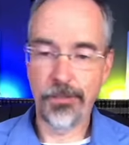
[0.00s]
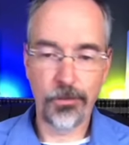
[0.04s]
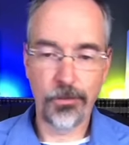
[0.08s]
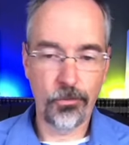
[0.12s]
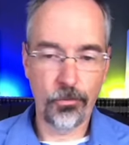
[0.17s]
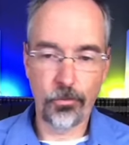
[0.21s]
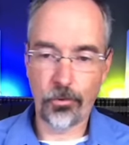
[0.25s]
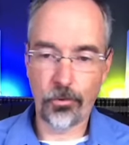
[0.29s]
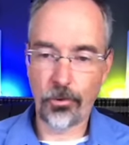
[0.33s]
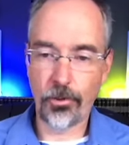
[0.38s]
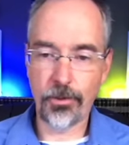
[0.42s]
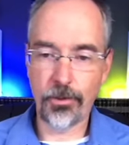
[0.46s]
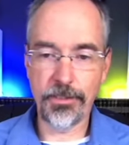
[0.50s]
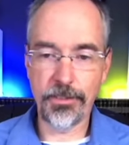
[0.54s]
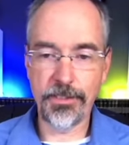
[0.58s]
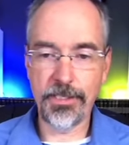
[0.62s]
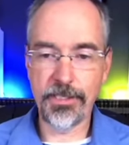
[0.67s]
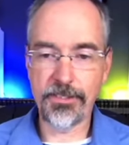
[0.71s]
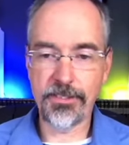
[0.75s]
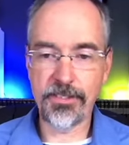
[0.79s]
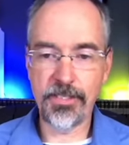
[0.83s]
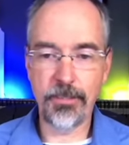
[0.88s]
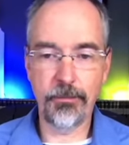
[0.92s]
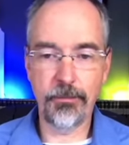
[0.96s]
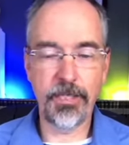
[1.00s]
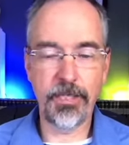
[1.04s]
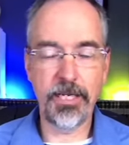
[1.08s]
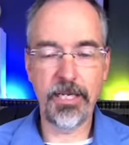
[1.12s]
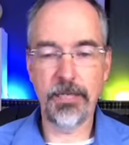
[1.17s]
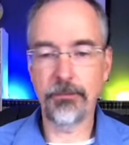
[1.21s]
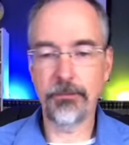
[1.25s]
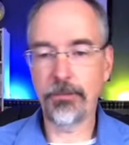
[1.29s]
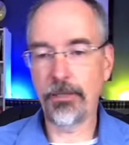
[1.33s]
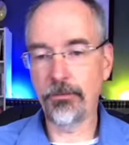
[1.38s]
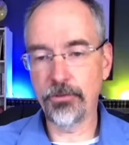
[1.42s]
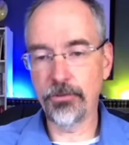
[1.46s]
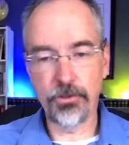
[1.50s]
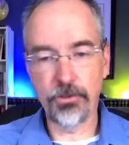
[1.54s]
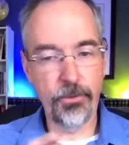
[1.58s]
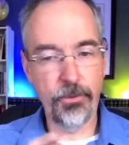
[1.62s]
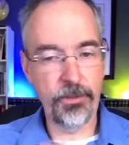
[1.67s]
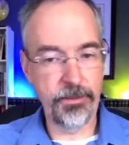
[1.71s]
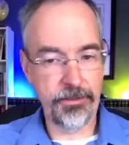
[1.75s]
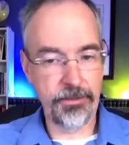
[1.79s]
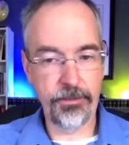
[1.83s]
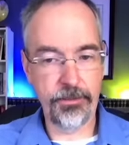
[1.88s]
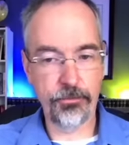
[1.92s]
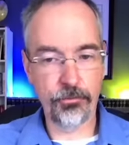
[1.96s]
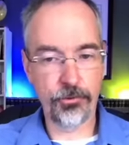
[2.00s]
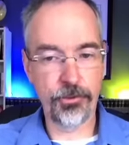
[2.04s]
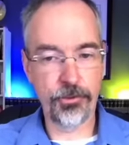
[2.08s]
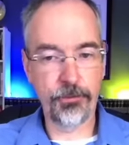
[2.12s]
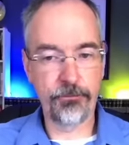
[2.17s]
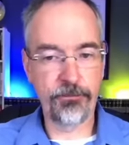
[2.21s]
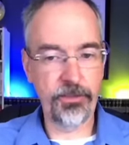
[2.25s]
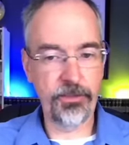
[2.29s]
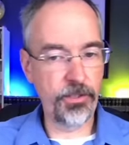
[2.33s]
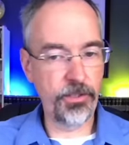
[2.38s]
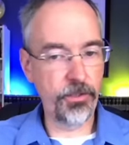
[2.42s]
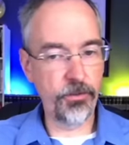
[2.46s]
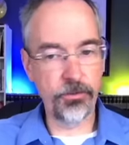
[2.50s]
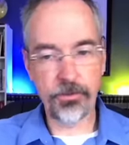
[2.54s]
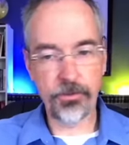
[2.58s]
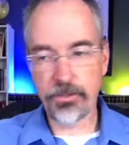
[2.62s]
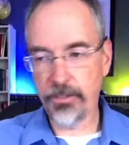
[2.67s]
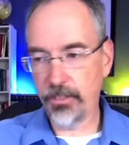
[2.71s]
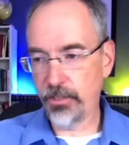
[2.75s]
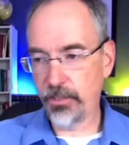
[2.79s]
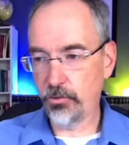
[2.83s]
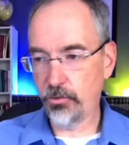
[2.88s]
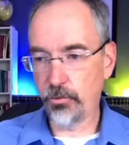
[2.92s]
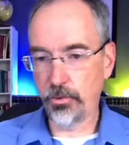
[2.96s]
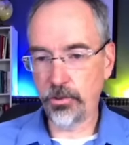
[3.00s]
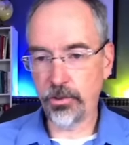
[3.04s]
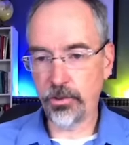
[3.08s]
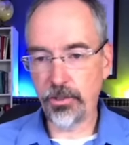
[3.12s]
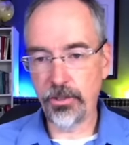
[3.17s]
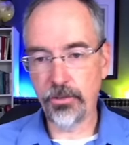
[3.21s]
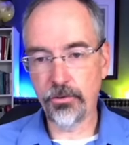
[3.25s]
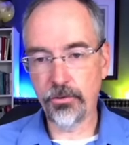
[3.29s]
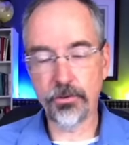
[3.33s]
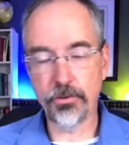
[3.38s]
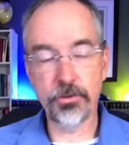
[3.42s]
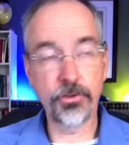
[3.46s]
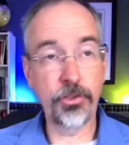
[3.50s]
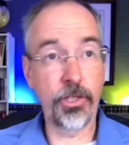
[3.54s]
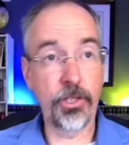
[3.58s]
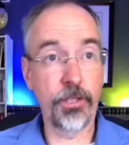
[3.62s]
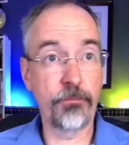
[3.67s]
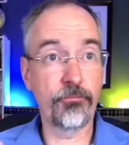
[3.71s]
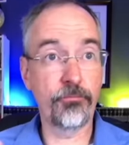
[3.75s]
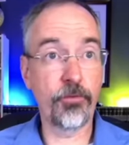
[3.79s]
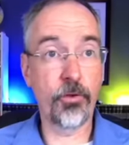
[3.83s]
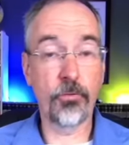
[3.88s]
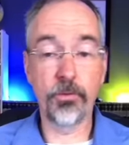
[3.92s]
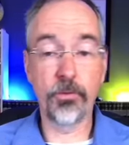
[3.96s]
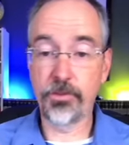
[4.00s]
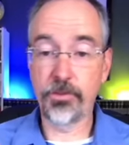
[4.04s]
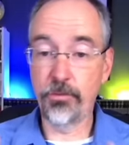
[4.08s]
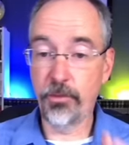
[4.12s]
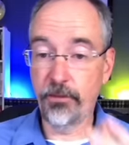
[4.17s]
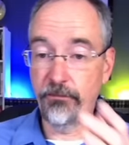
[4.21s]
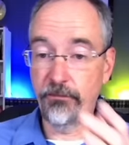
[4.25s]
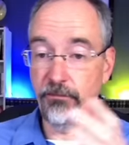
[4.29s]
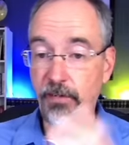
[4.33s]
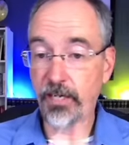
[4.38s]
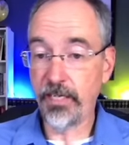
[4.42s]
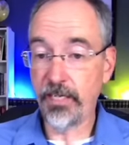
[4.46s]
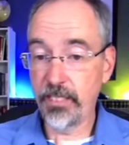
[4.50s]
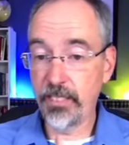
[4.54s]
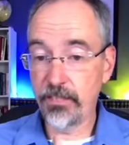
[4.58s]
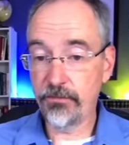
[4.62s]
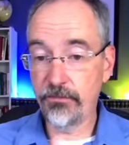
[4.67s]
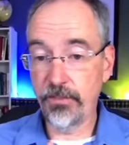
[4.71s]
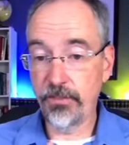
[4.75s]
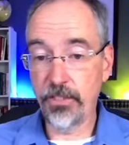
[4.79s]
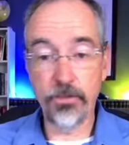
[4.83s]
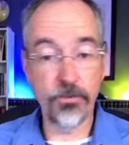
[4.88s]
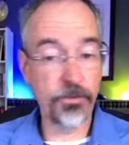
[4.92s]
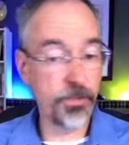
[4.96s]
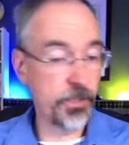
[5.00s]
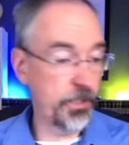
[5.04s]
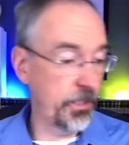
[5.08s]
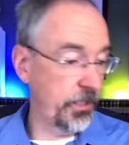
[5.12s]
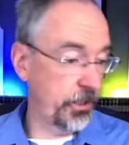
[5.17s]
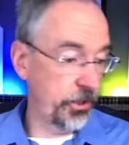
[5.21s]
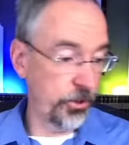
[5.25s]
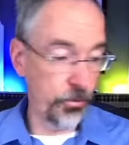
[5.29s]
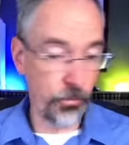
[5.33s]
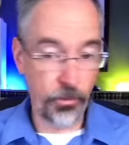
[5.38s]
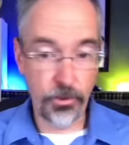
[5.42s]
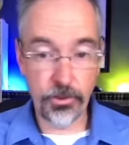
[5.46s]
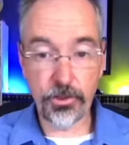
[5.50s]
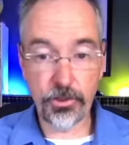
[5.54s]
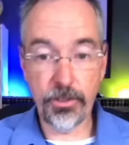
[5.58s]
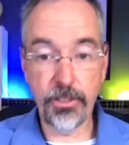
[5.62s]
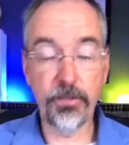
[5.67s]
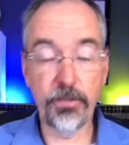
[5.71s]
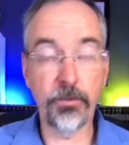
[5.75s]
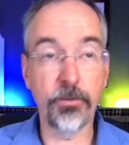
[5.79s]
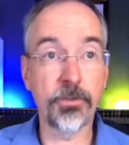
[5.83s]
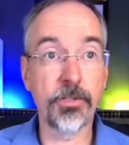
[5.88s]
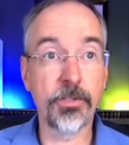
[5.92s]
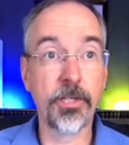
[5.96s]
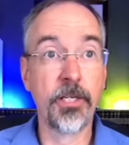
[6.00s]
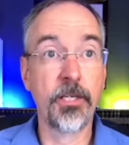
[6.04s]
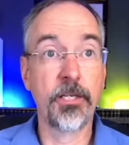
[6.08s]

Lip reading: We're all in that same camp. I was doing leadership videos and I switched gears. Jake Bro was doing finance videos and he switched gears.